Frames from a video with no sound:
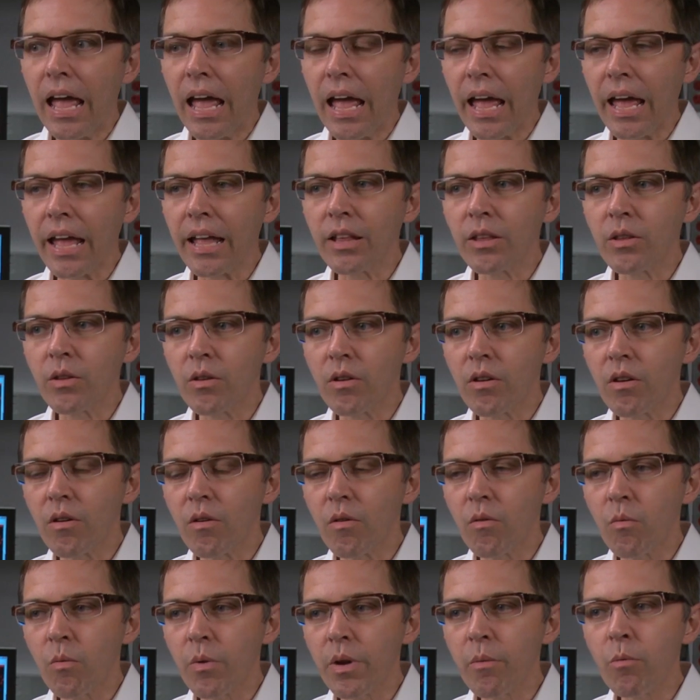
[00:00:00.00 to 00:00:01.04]
and
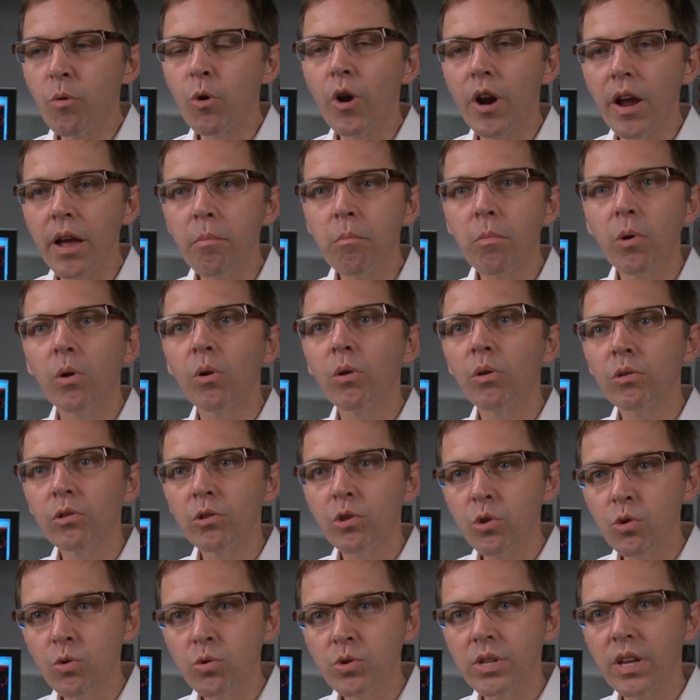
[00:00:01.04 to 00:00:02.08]
we were able,
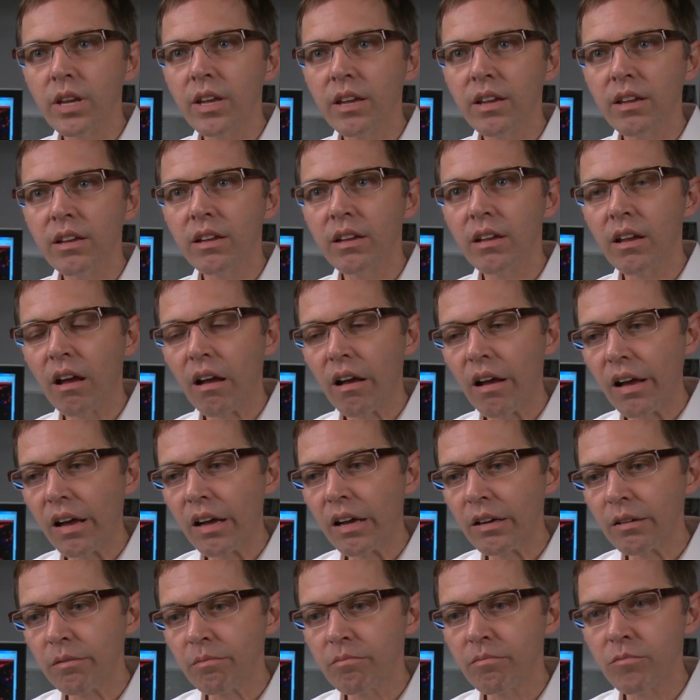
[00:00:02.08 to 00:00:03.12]
using
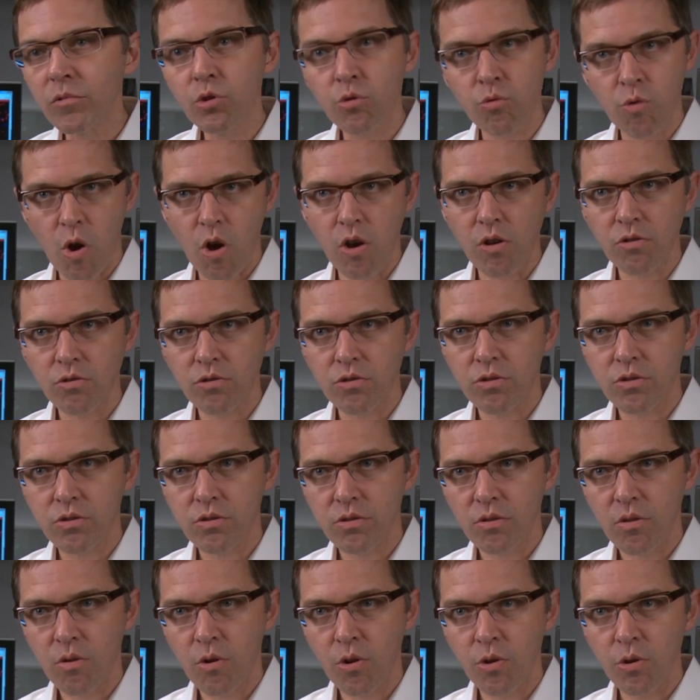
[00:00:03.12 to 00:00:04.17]

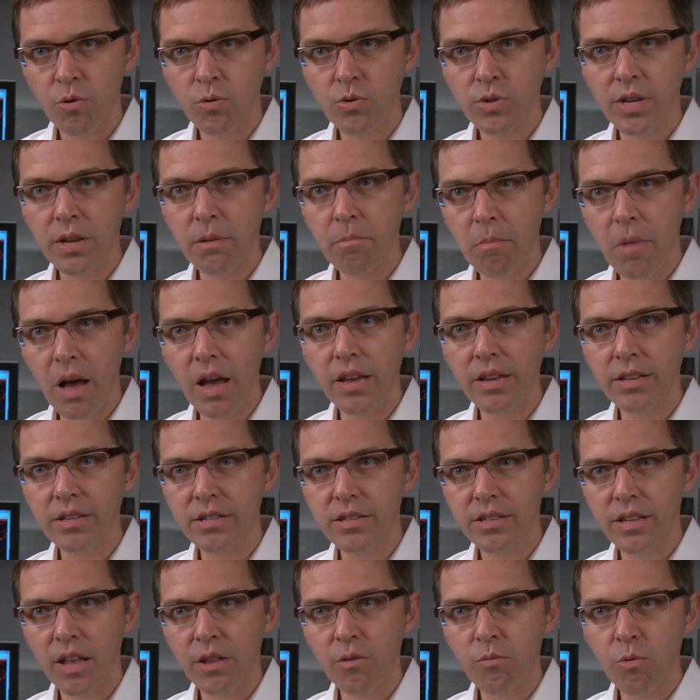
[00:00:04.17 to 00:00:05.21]
drugs or using
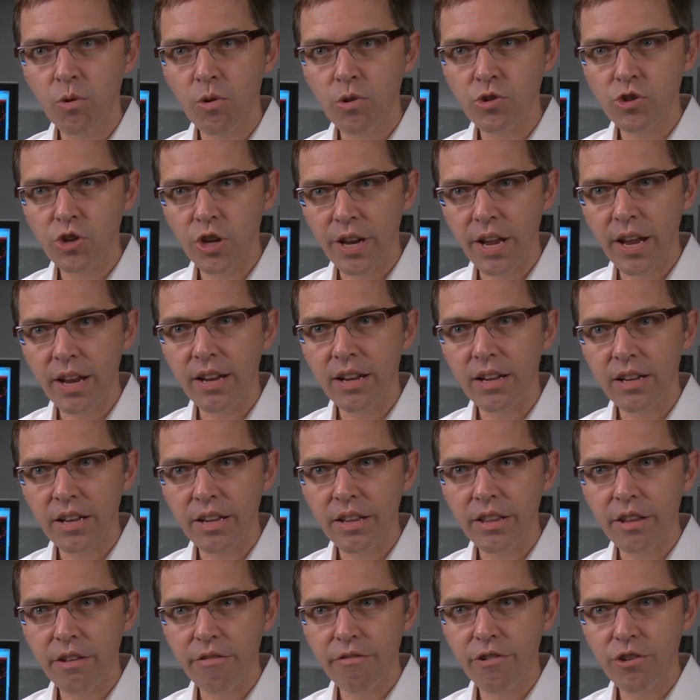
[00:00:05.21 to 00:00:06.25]
mice that were
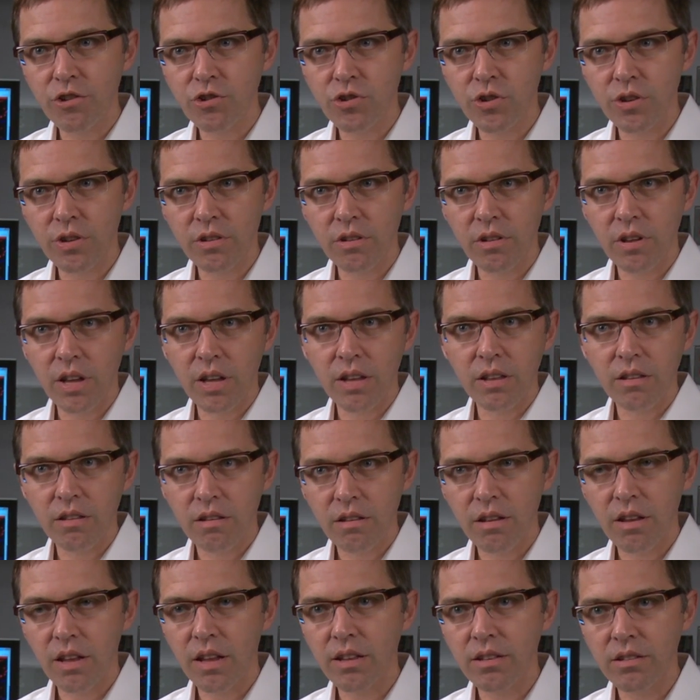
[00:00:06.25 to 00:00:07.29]
genetically deficient
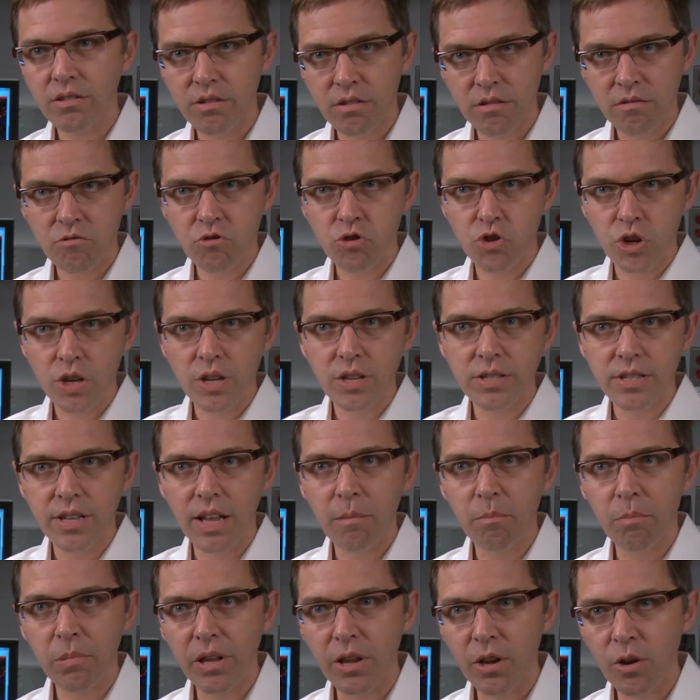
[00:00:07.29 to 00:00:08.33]
in genes
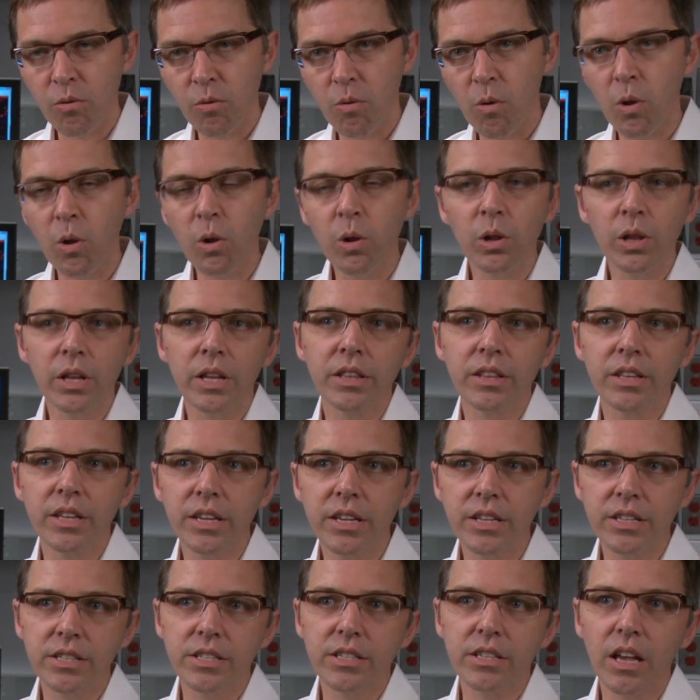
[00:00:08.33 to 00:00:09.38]
that play a role in
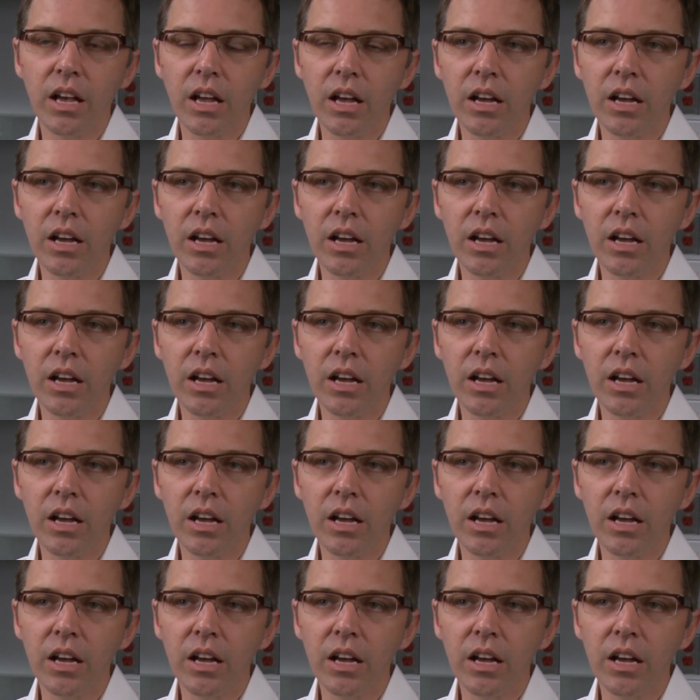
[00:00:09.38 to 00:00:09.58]
these